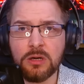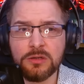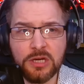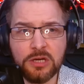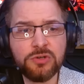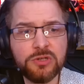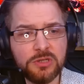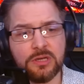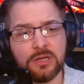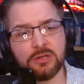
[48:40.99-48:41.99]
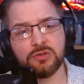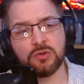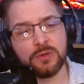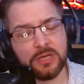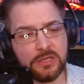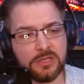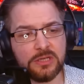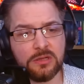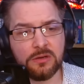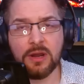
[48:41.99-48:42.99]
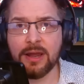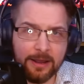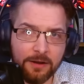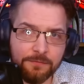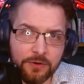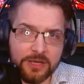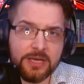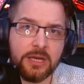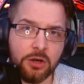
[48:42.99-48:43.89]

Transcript: secondary school kids, is that every kid